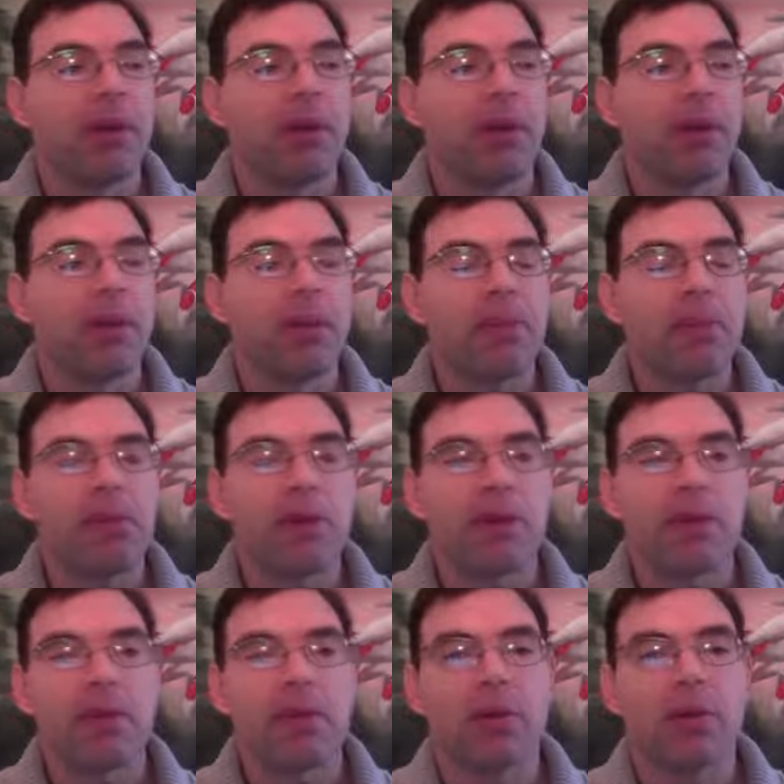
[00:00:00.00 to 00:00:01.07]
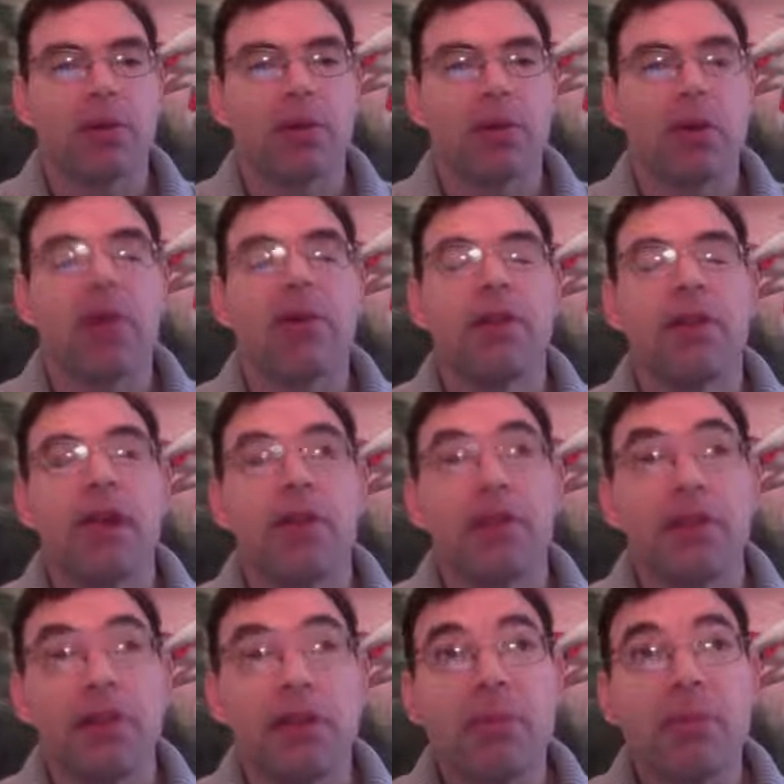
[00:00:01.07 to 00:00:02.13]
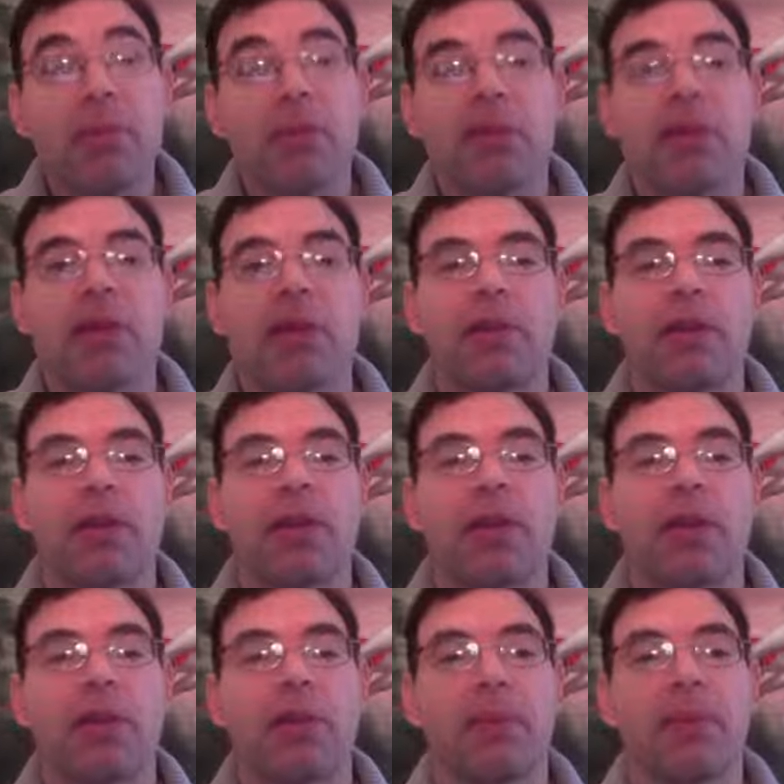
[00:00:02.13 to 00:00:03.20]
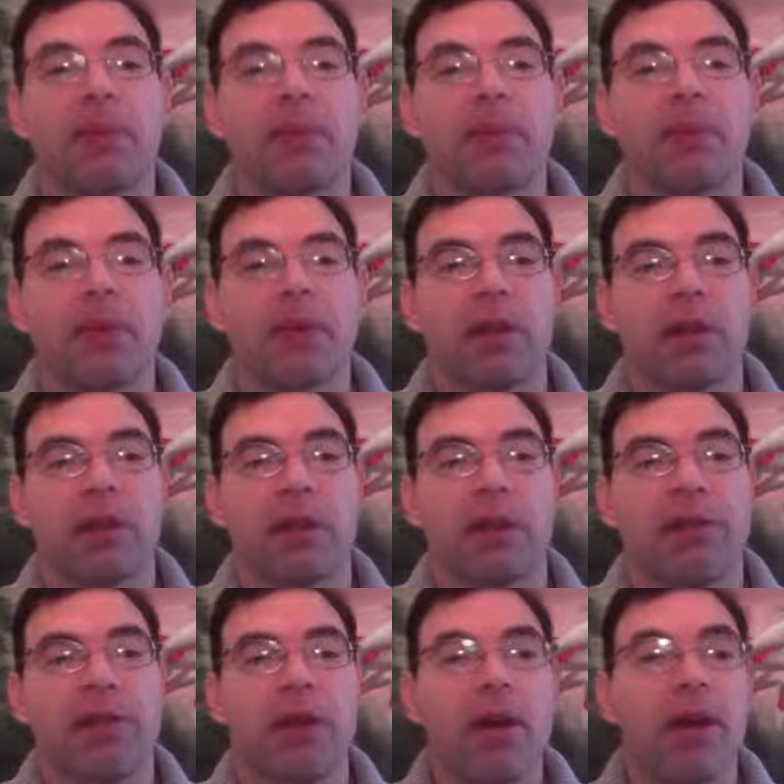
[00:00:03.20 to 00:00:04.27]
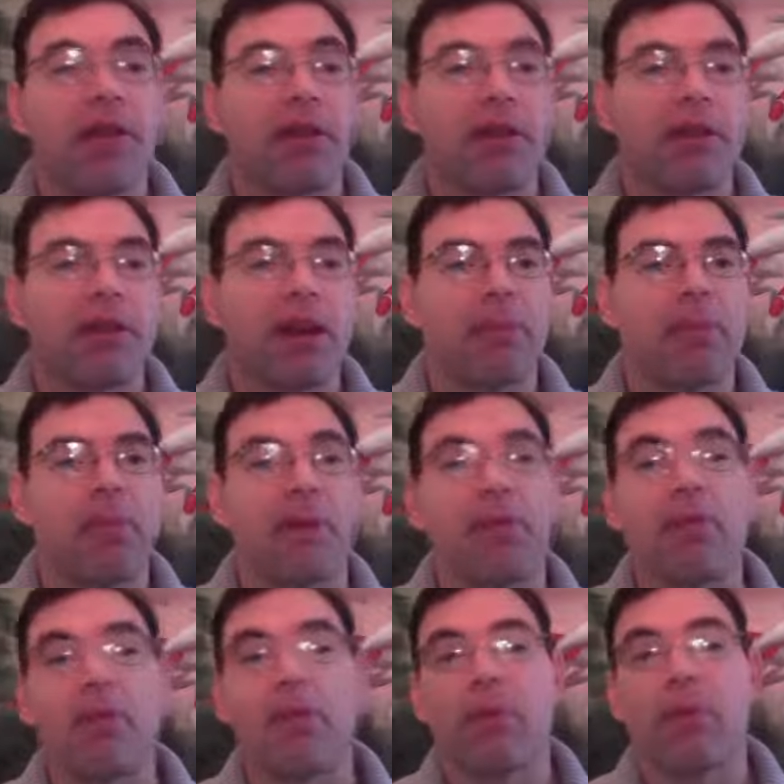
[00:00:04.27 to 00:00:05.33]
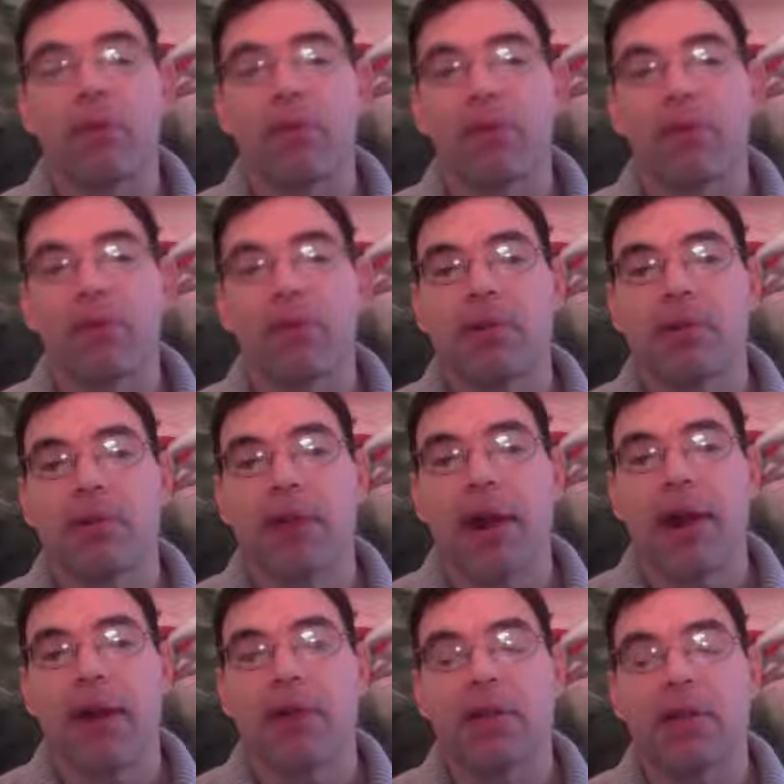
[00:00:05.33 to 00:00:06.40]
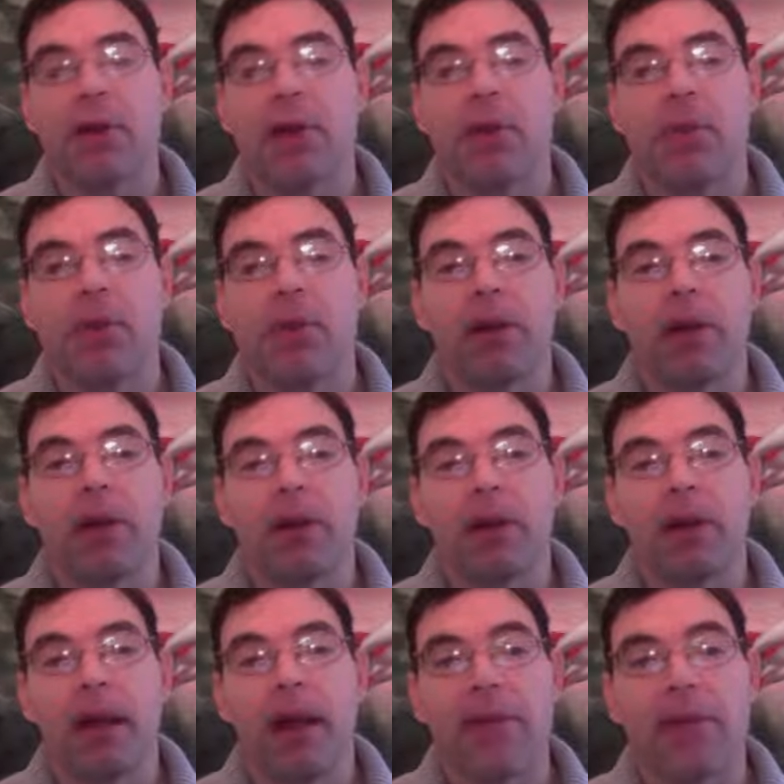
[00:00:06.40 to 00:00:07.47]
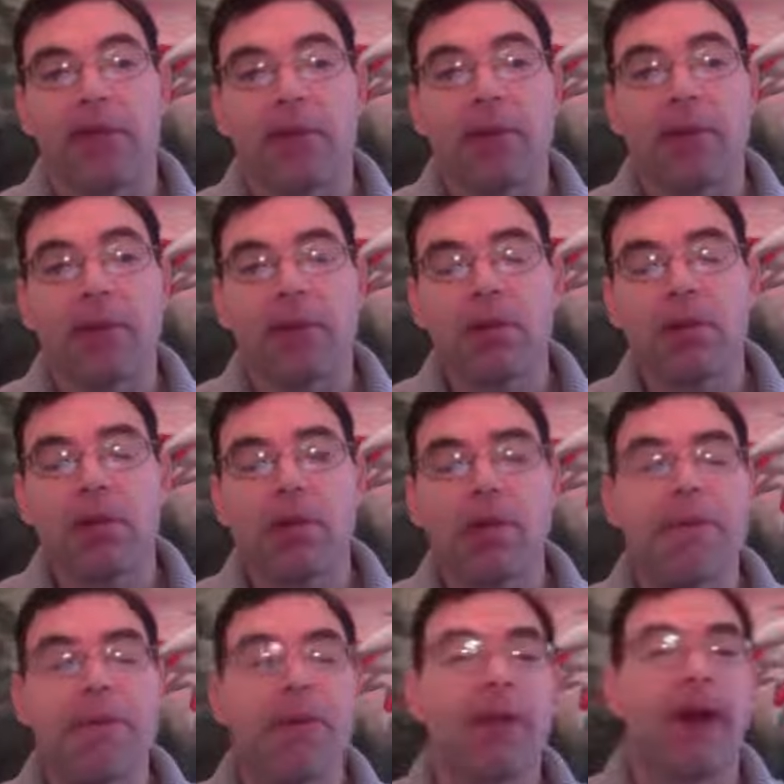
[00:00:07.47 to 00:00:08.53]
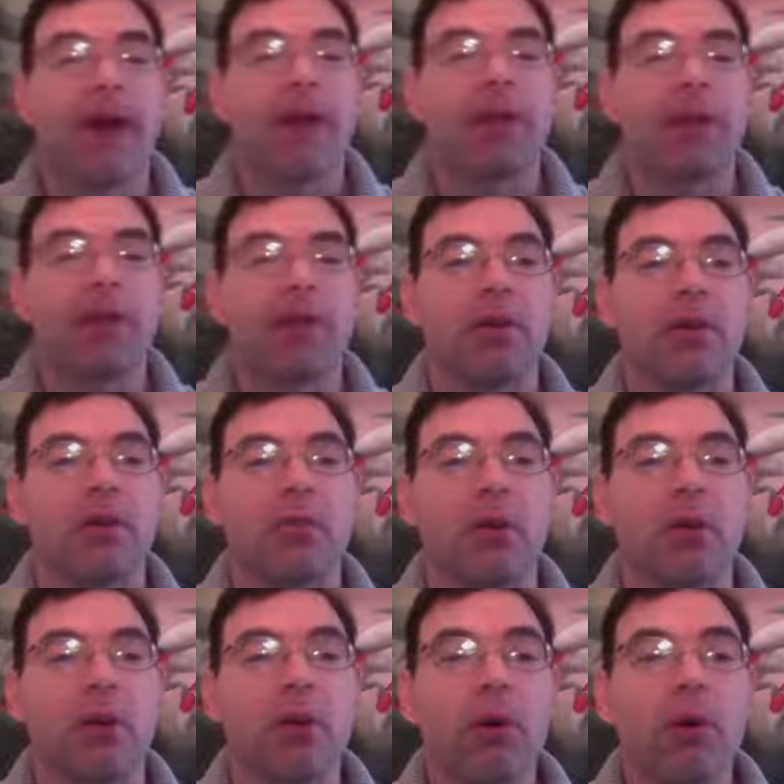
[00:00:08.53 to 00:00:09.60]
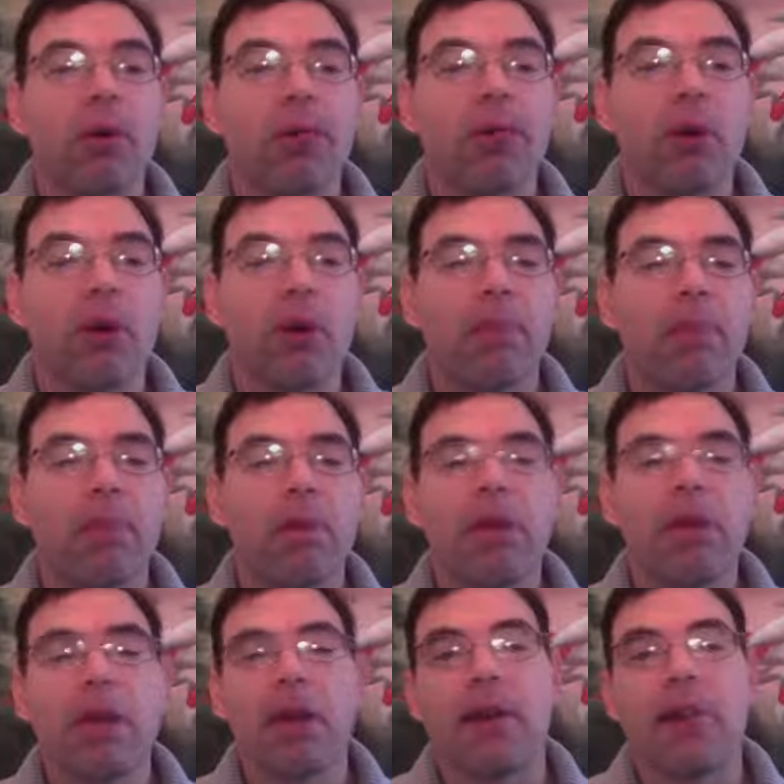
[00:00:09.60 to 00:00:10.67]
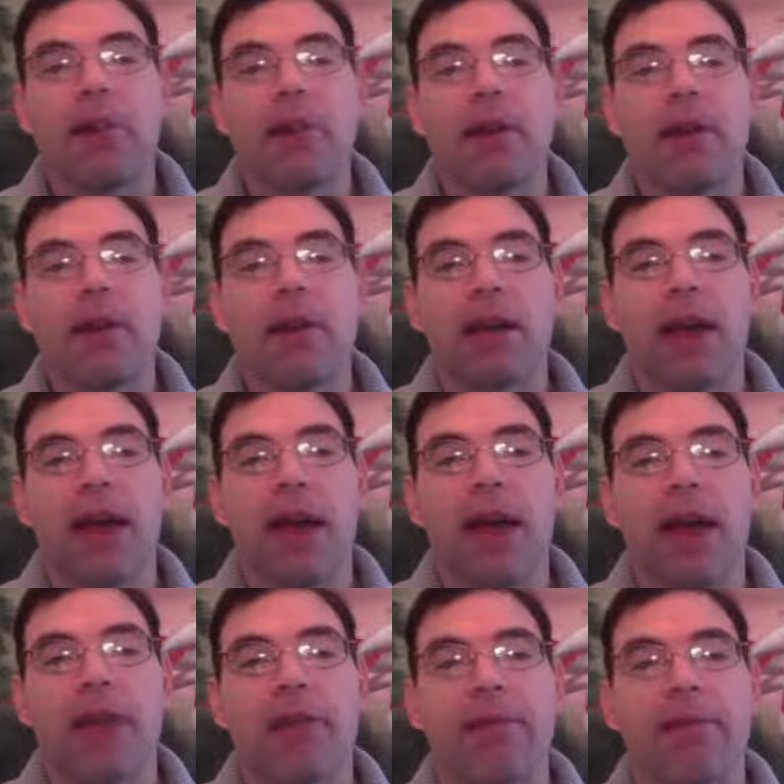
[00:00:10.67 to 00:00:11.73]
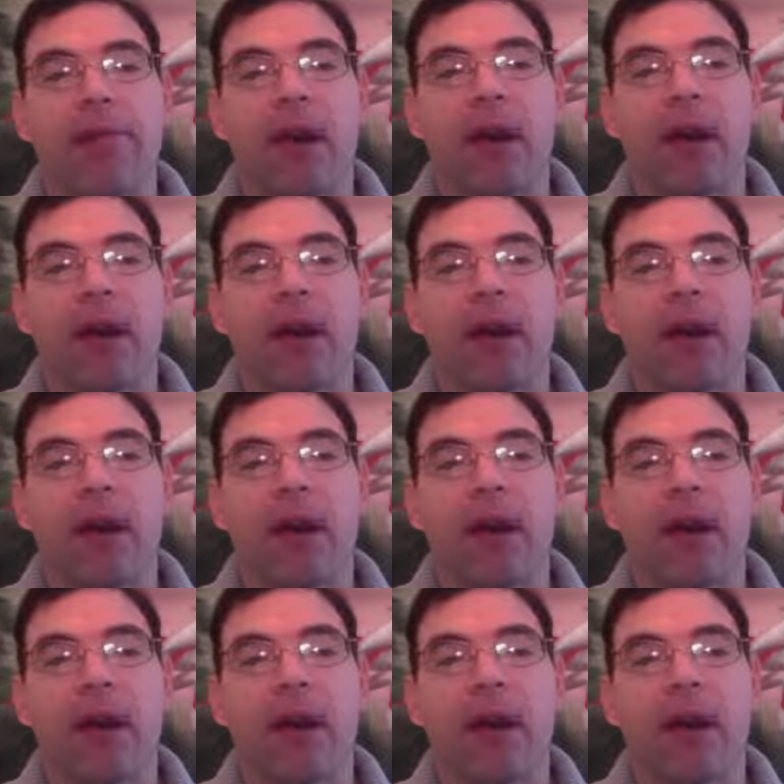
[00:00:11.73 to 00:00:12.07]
the type of progesterone. The symptoms will dictate the type of progesterone that you give. For example, if you're a person who has more likely to have sleep issues, I tend to use more oral form. If you tend to have